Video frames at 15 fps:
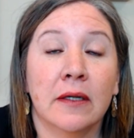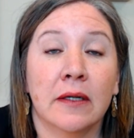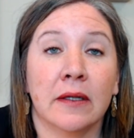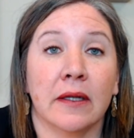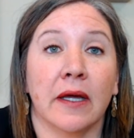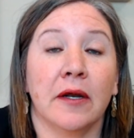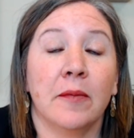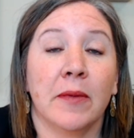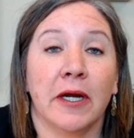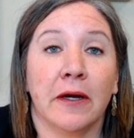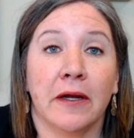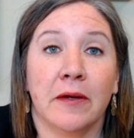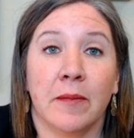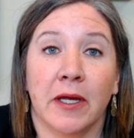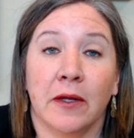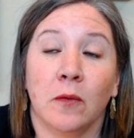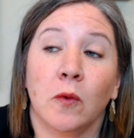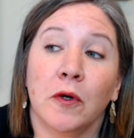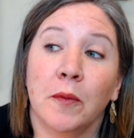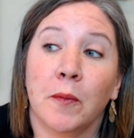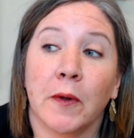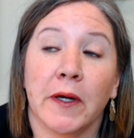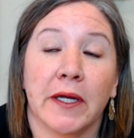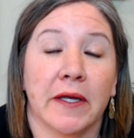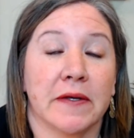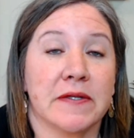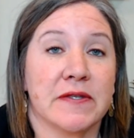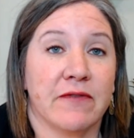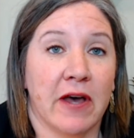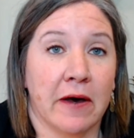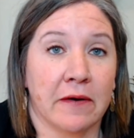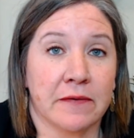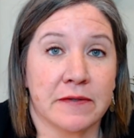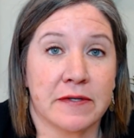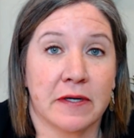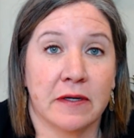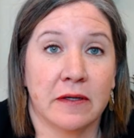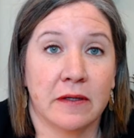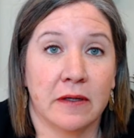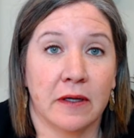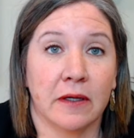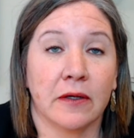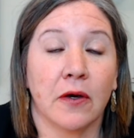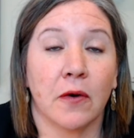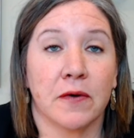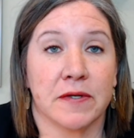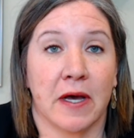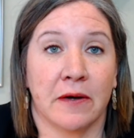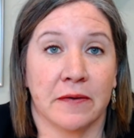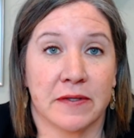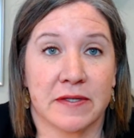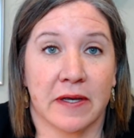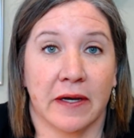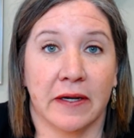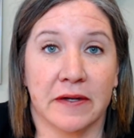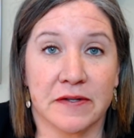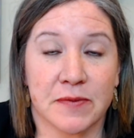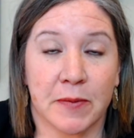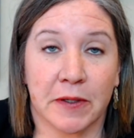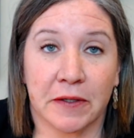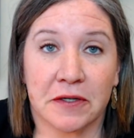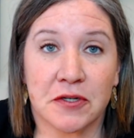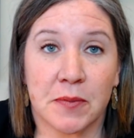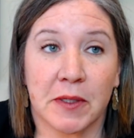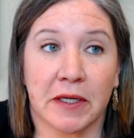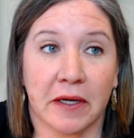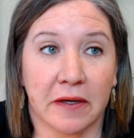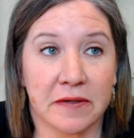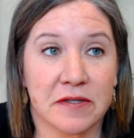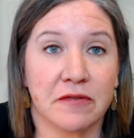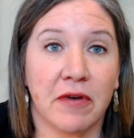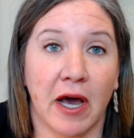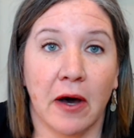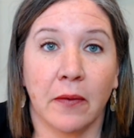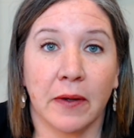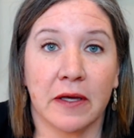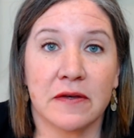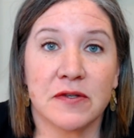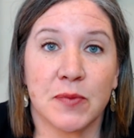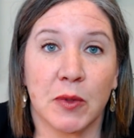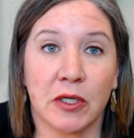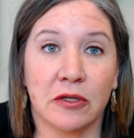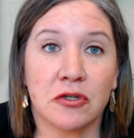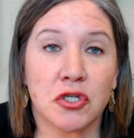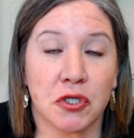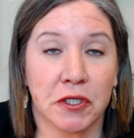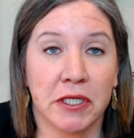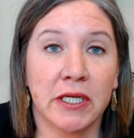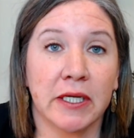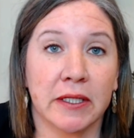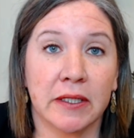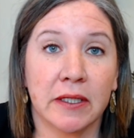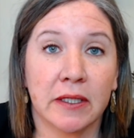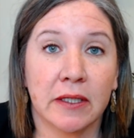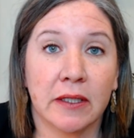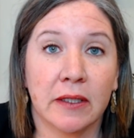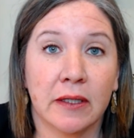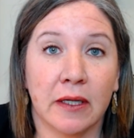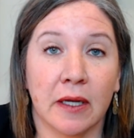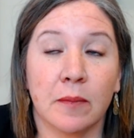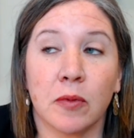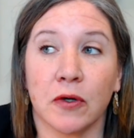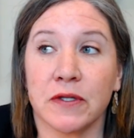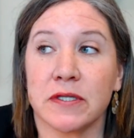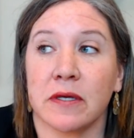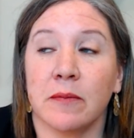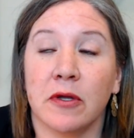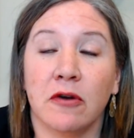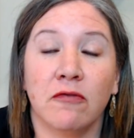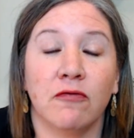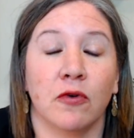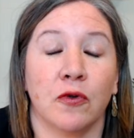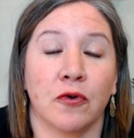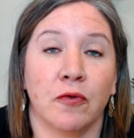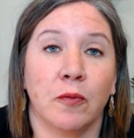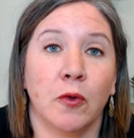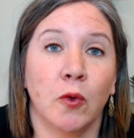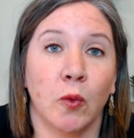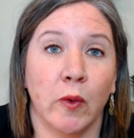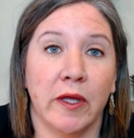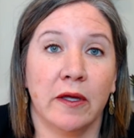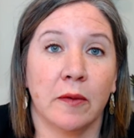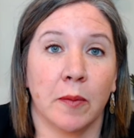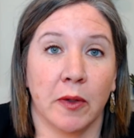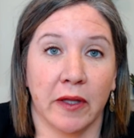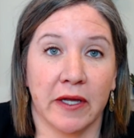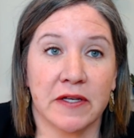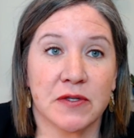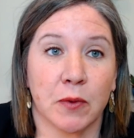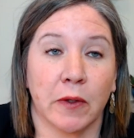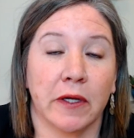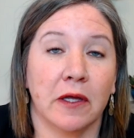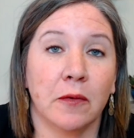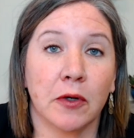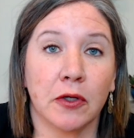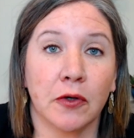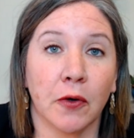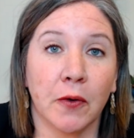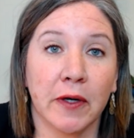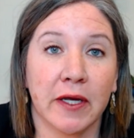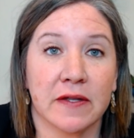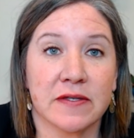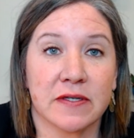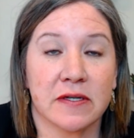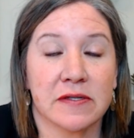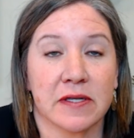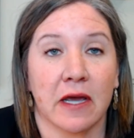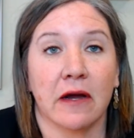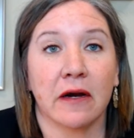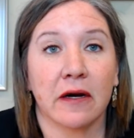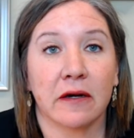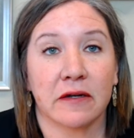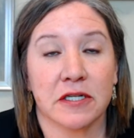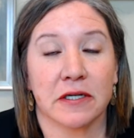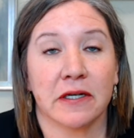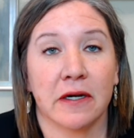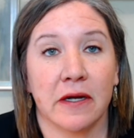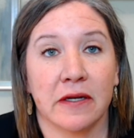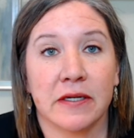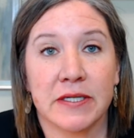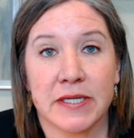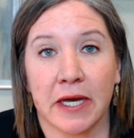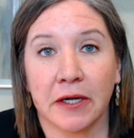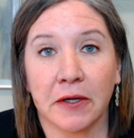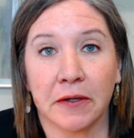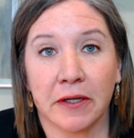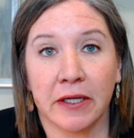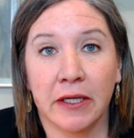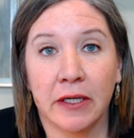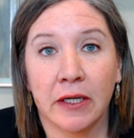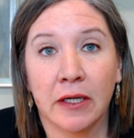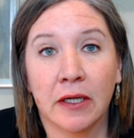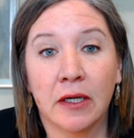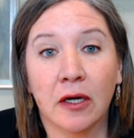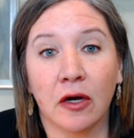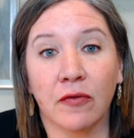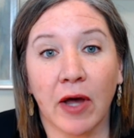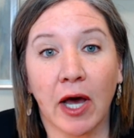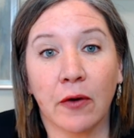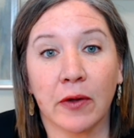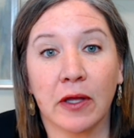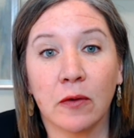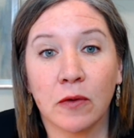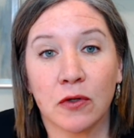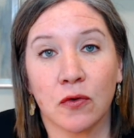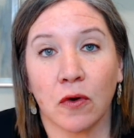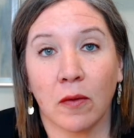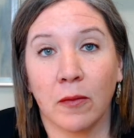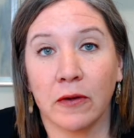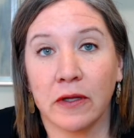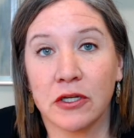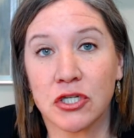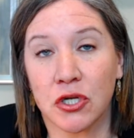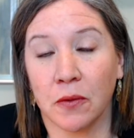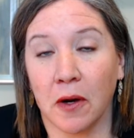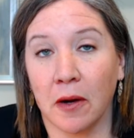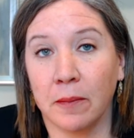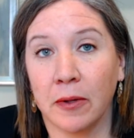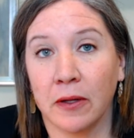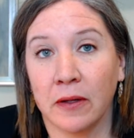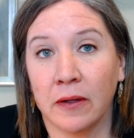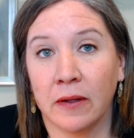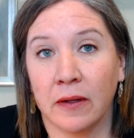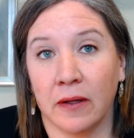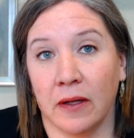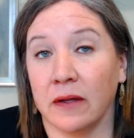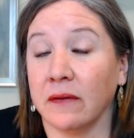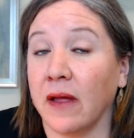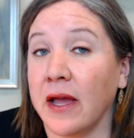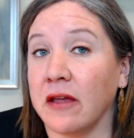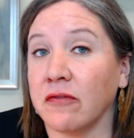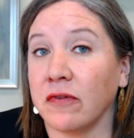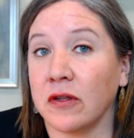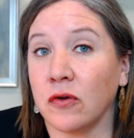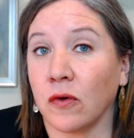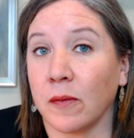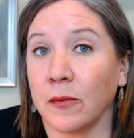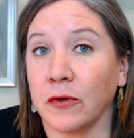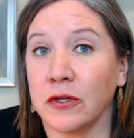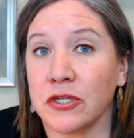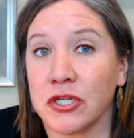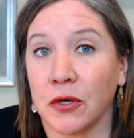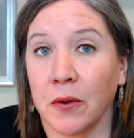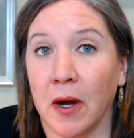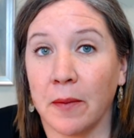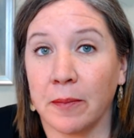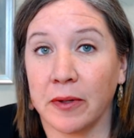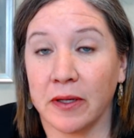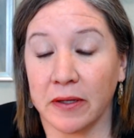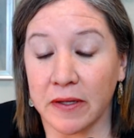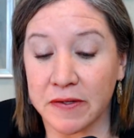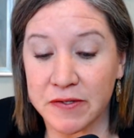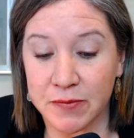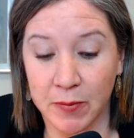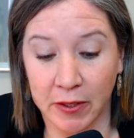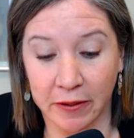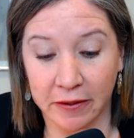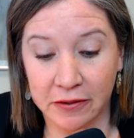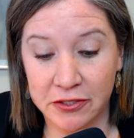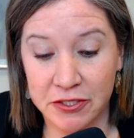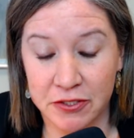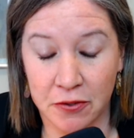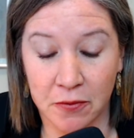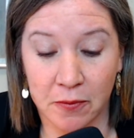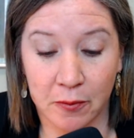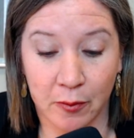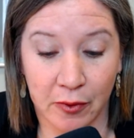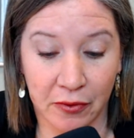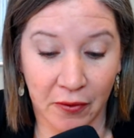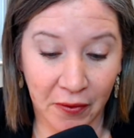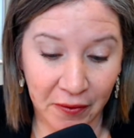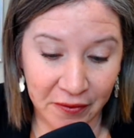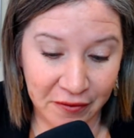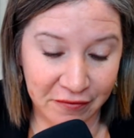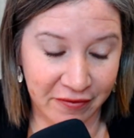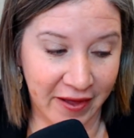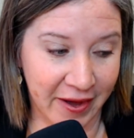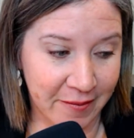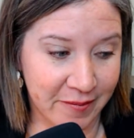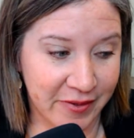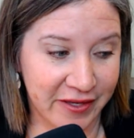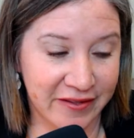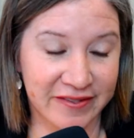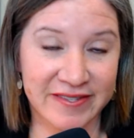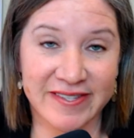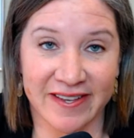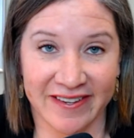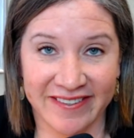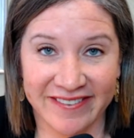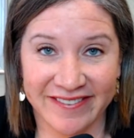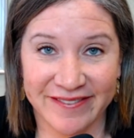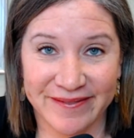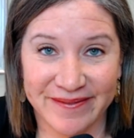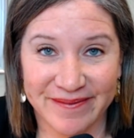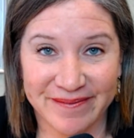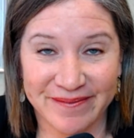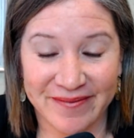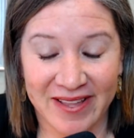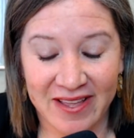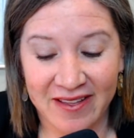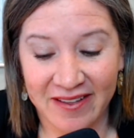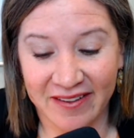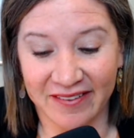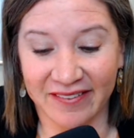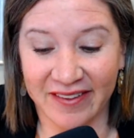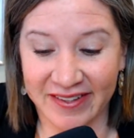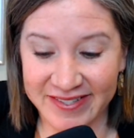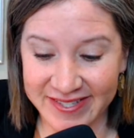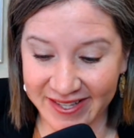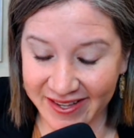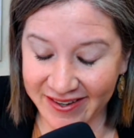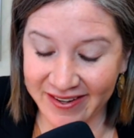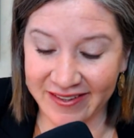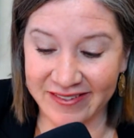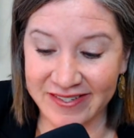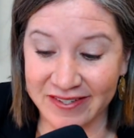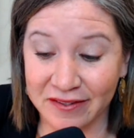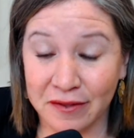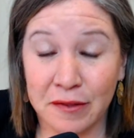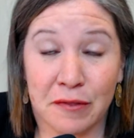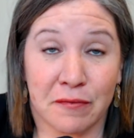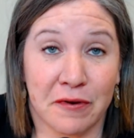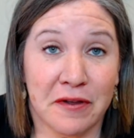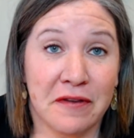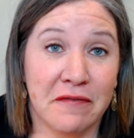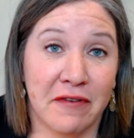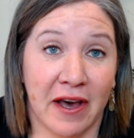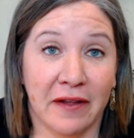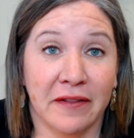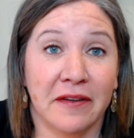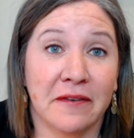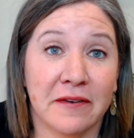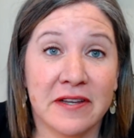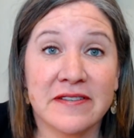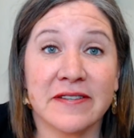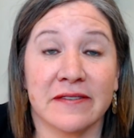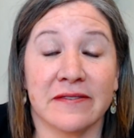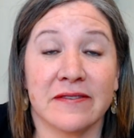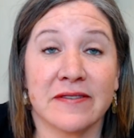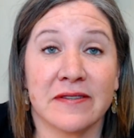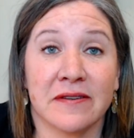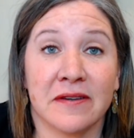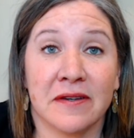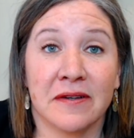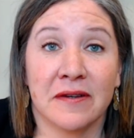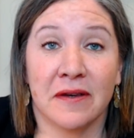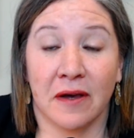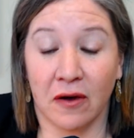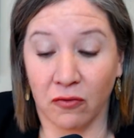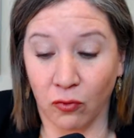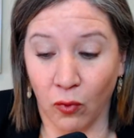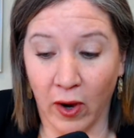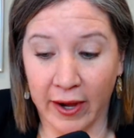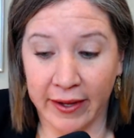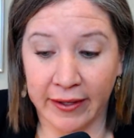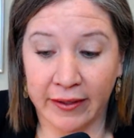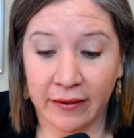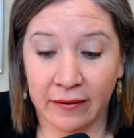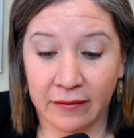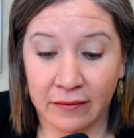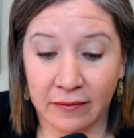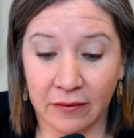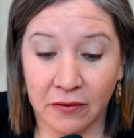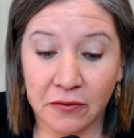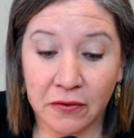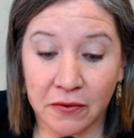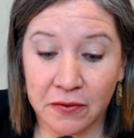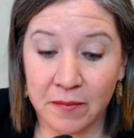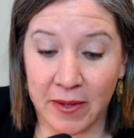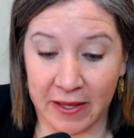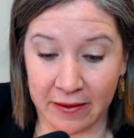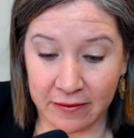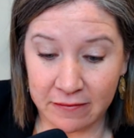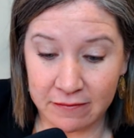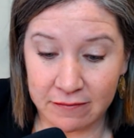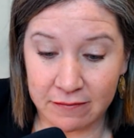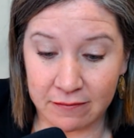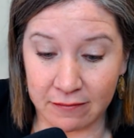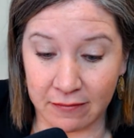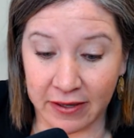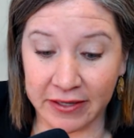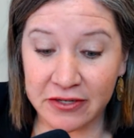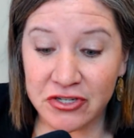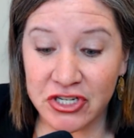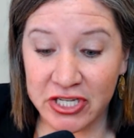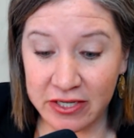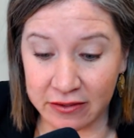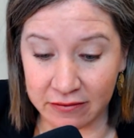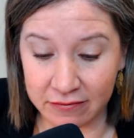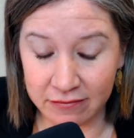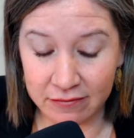that a married man would break his vows and go outside his marriage because of how he's being treated. It puts him in a vulnerable, weak place where he would go against his character and integrity of how he would normally show up in life and normally show up in his marriage. So with all of that being said, let's get into the 3 valid reasons of why a good man might cheat.